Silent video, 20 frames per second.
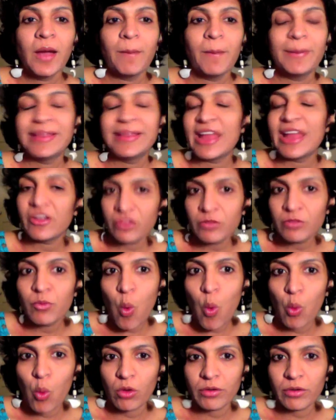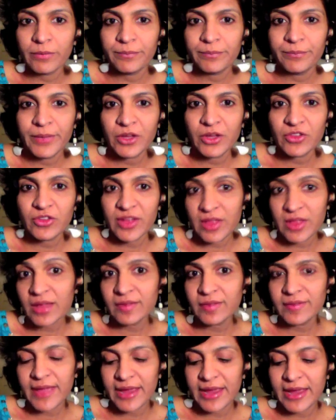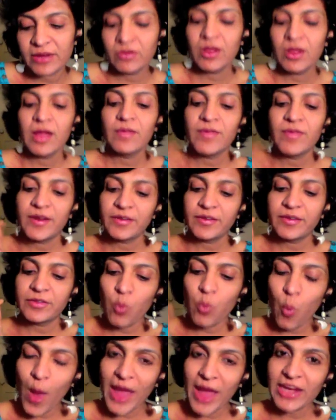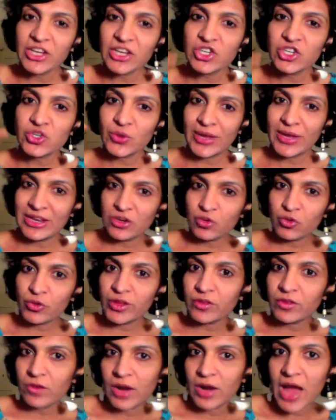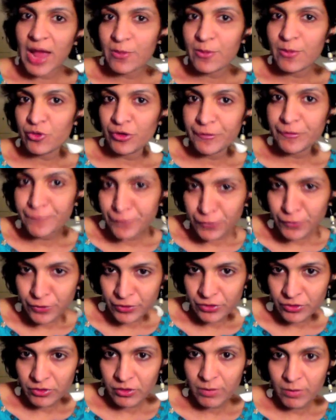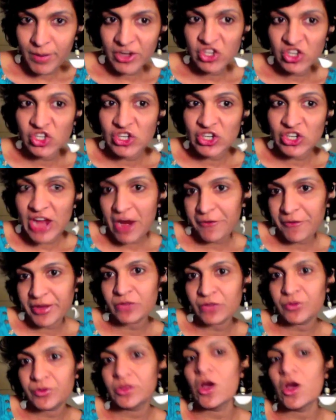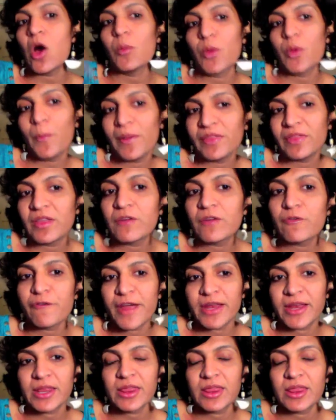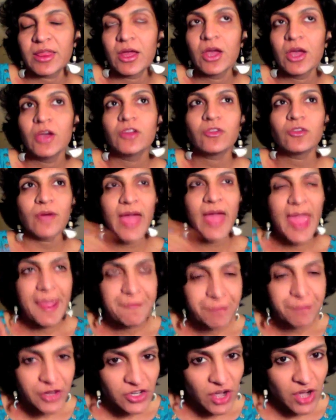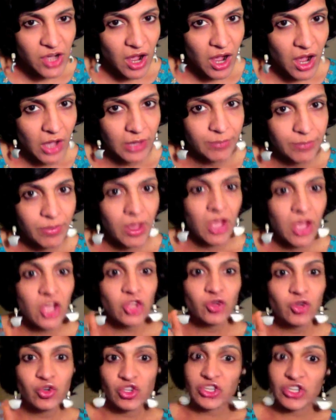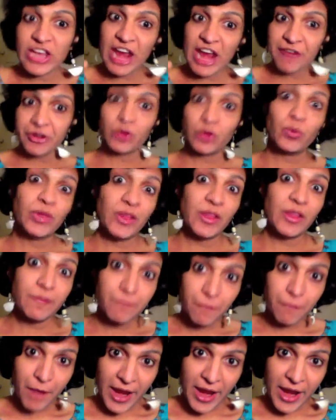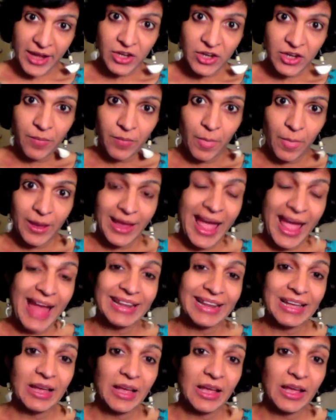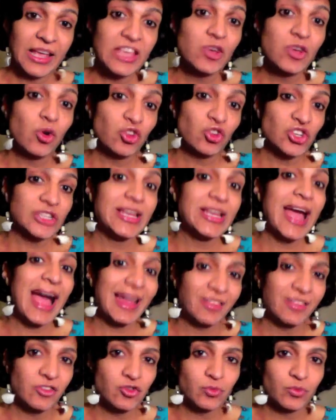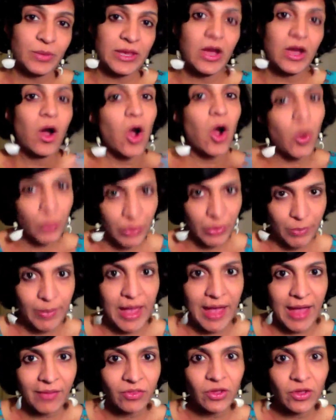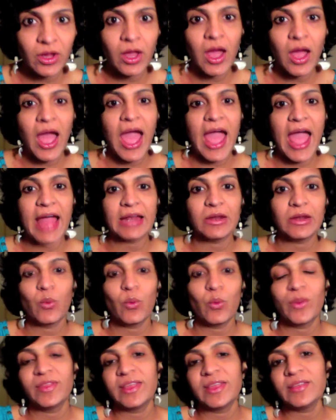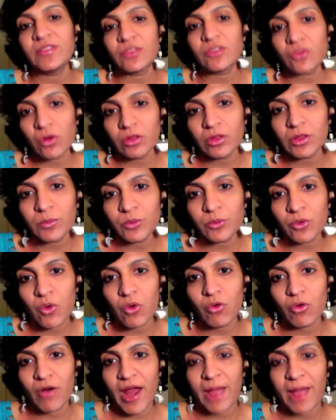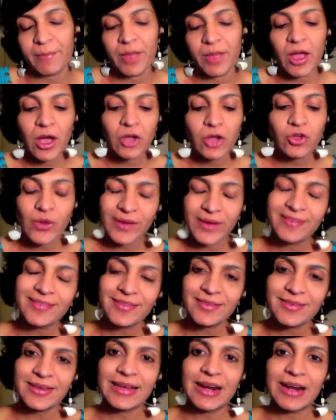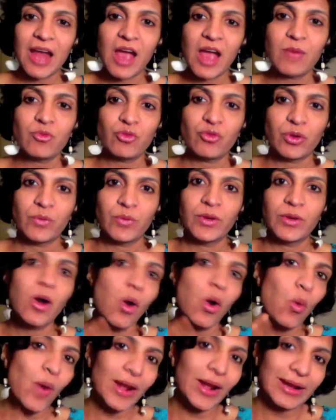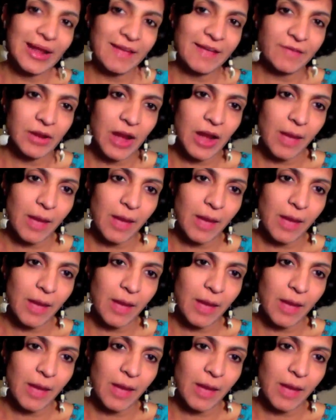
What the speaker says: But there is more, because as I said, there is a way to increase your library further by sharing it with your homeopathic friends. So every time you share it with a friend, and he or she has to be a homeopath, and when they install the program, your existing library will go one level